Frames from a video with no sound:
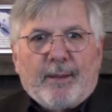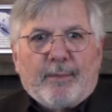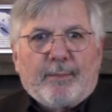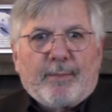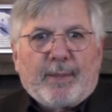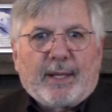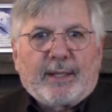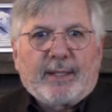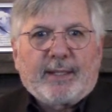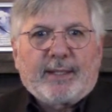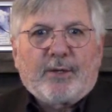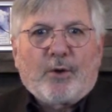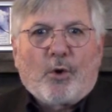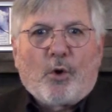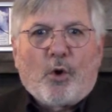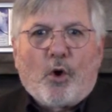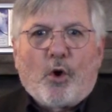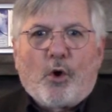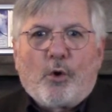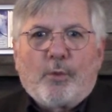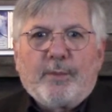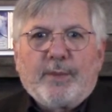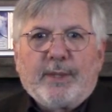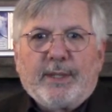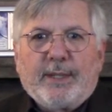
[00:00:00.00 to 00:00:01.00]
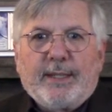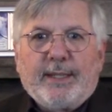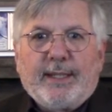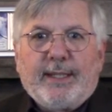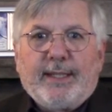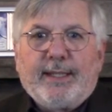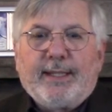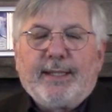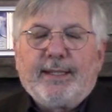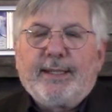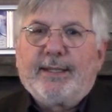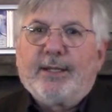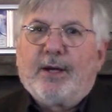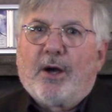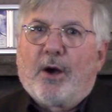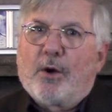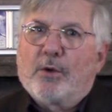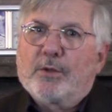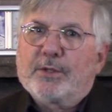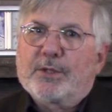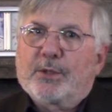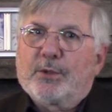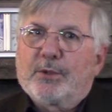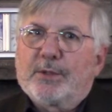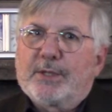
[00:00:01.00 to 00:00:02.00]
but at home he
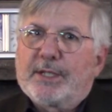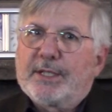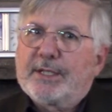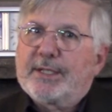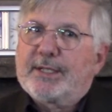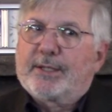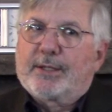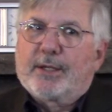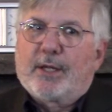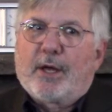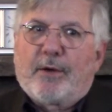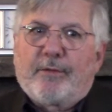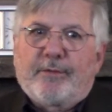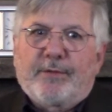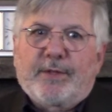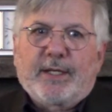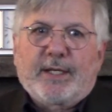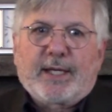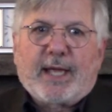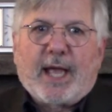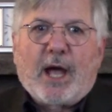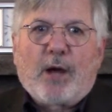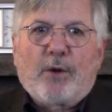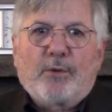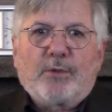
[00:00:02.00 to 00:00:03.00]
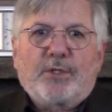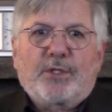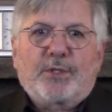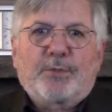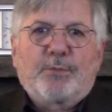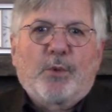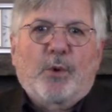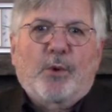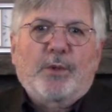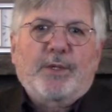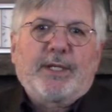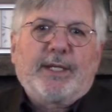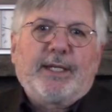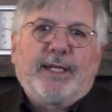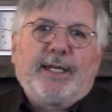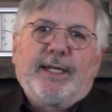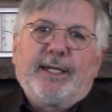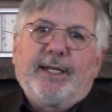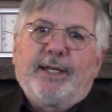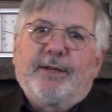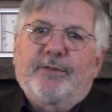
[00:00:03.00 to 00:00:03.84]
also just loved the couch more than any